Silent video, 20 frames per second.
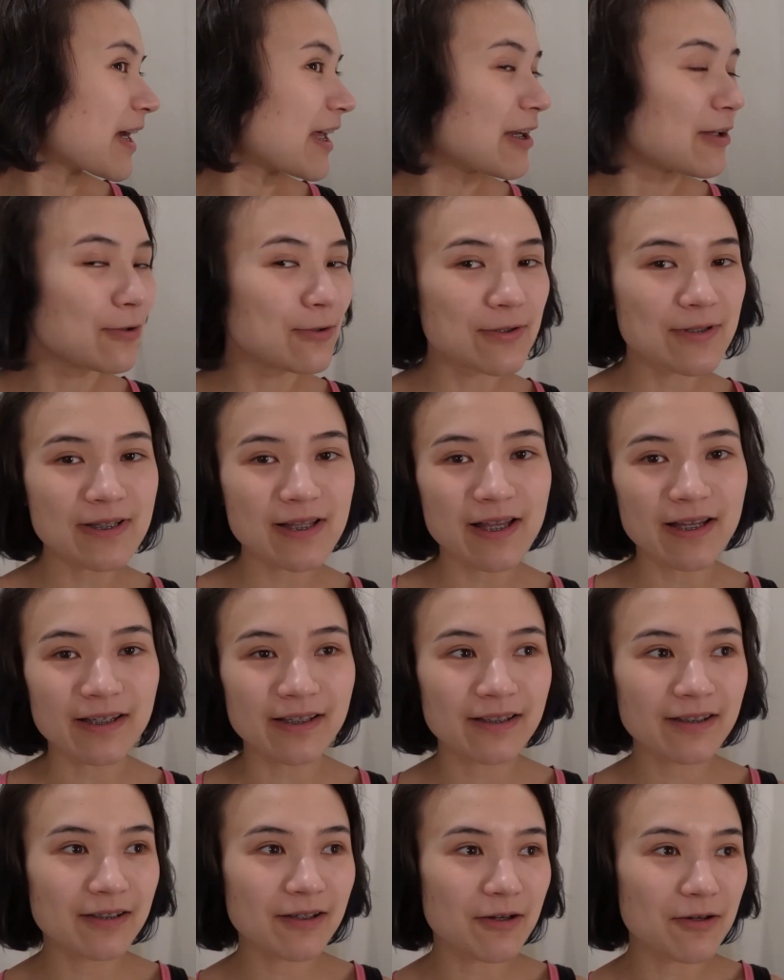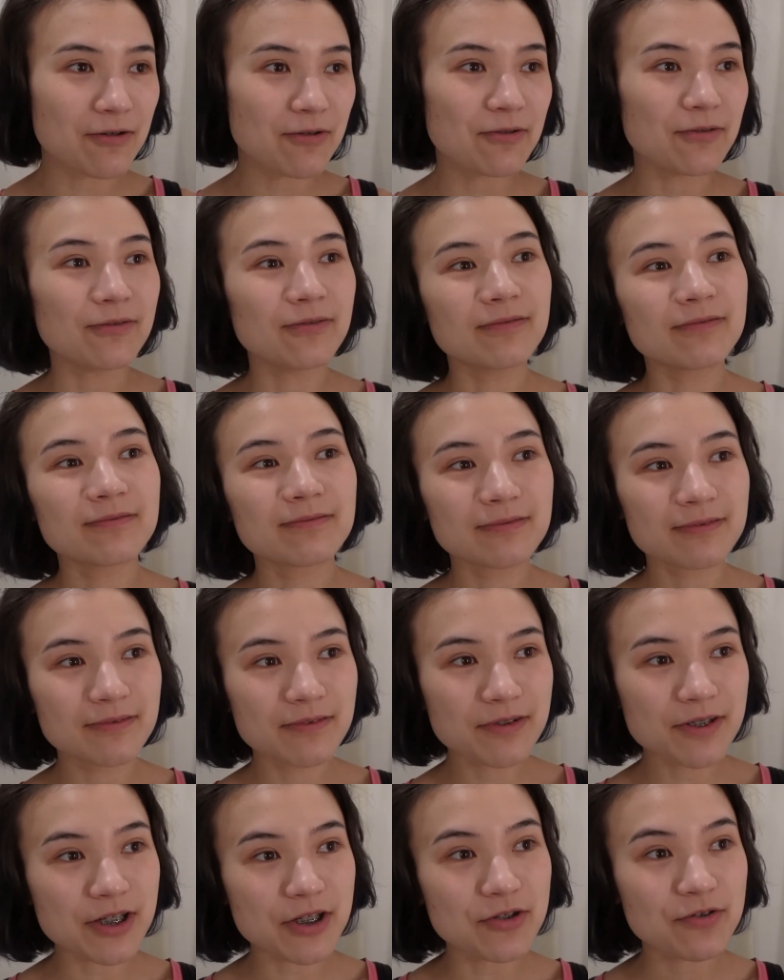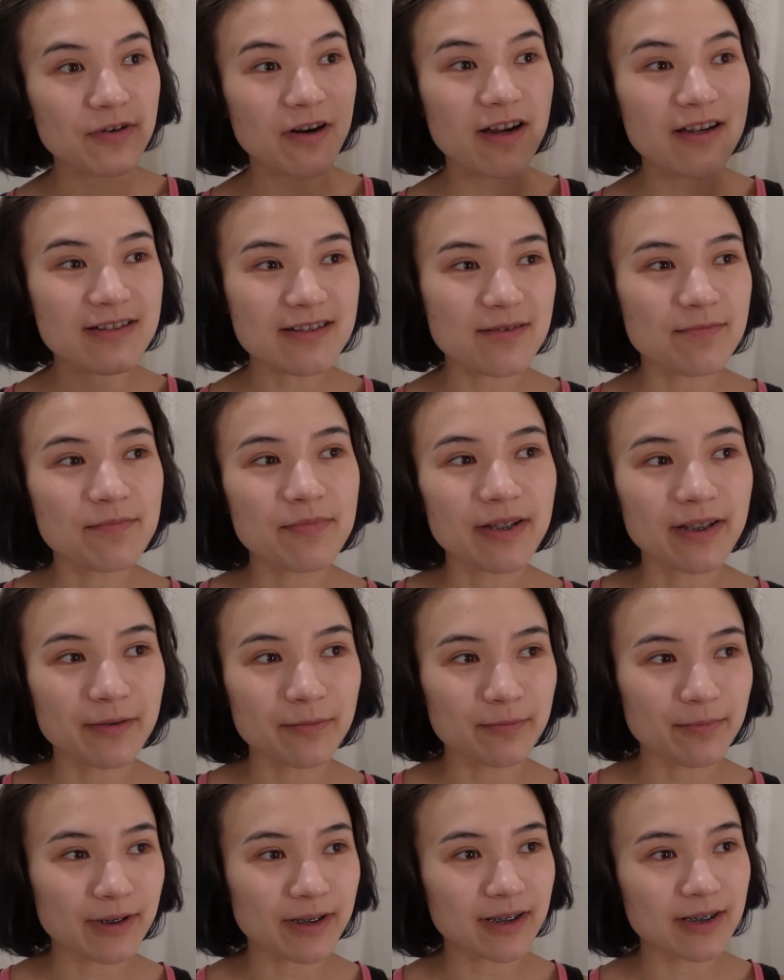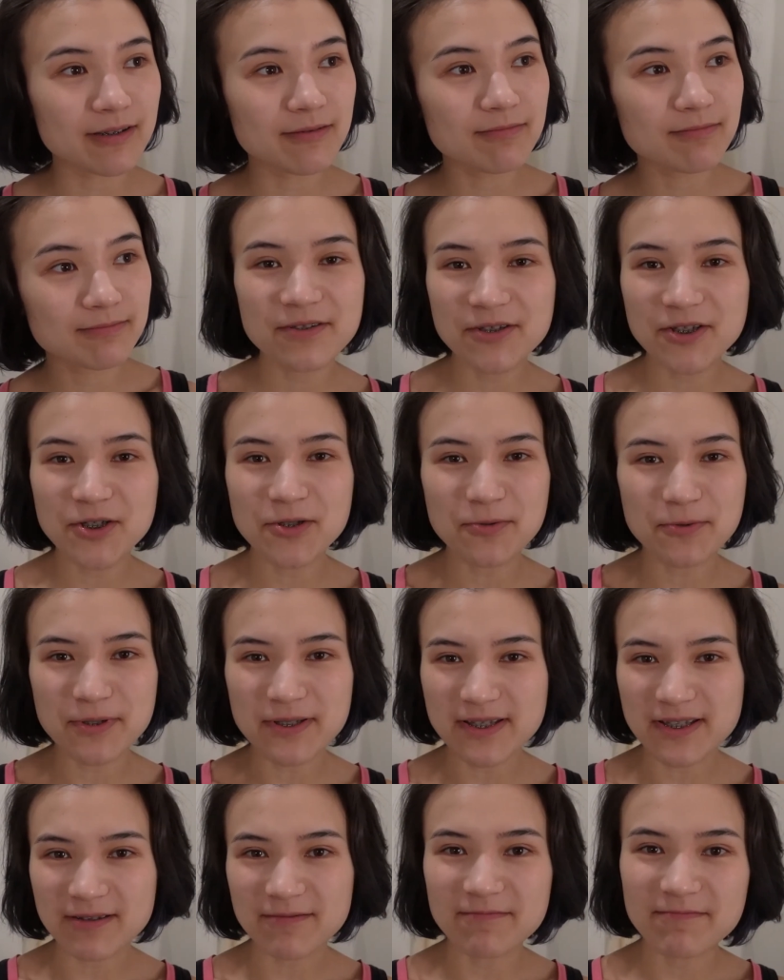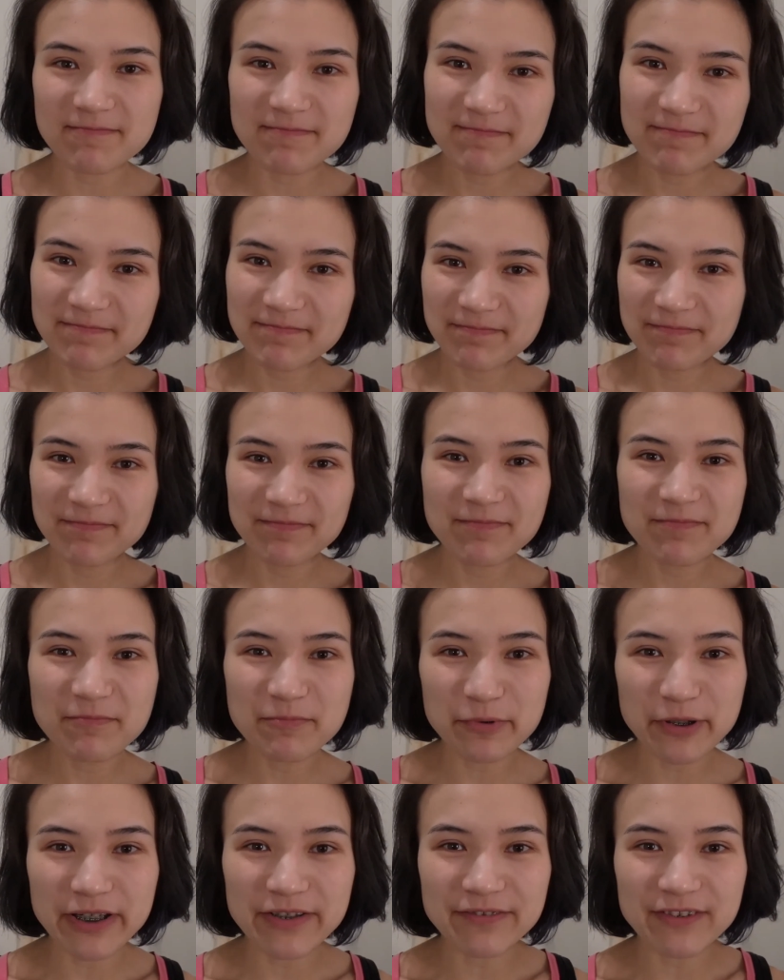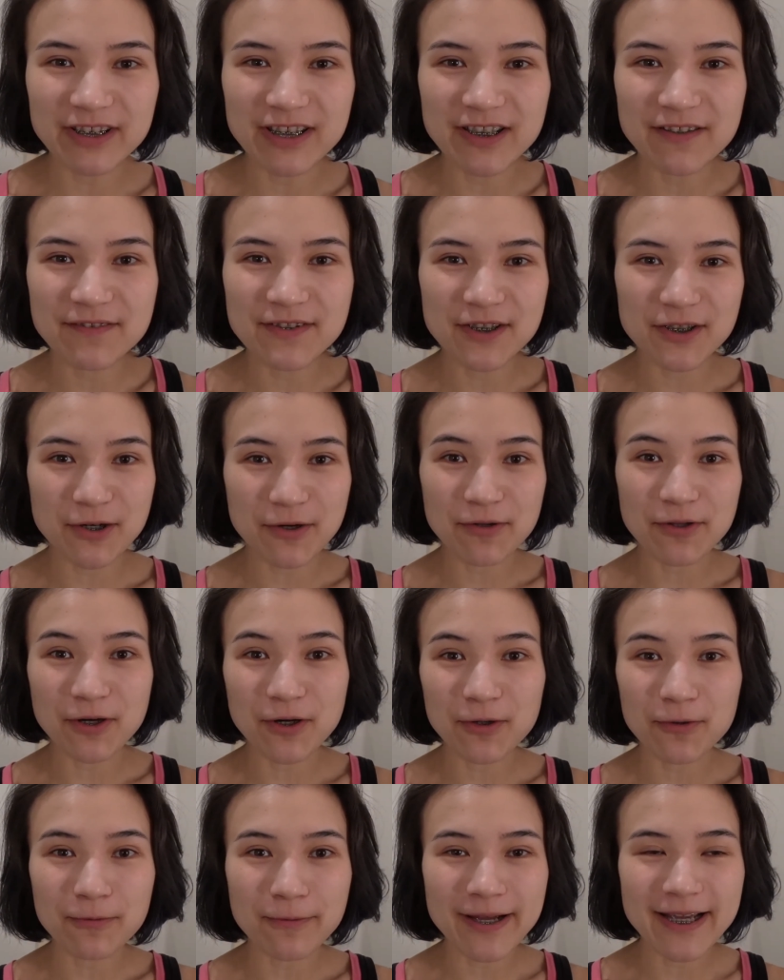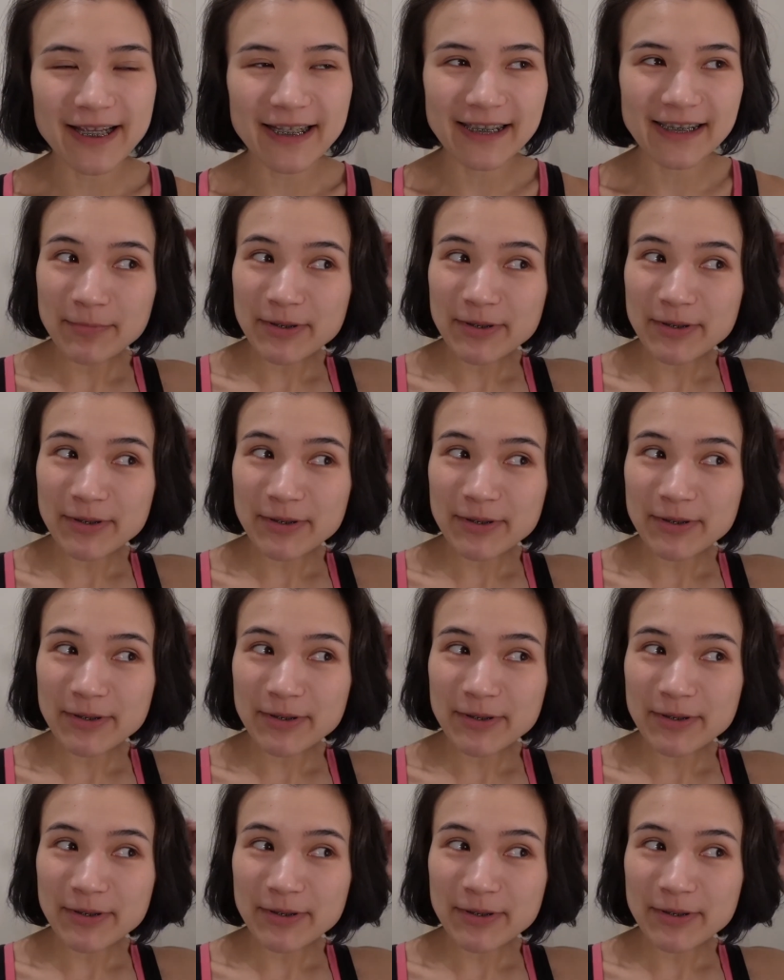And it looks like, oh, she tried something, but she wasn't brave enough to go the whole way.